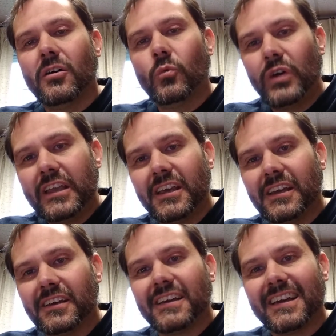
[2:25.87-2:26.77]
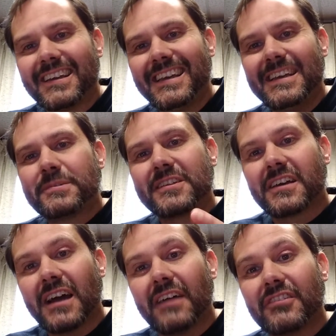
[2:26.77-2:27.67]
Winning keeps the
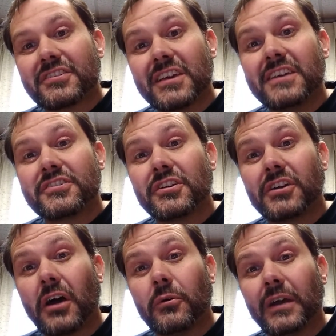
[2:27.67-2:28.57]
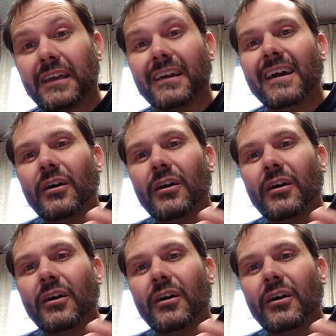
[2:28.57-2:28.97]
conversation going.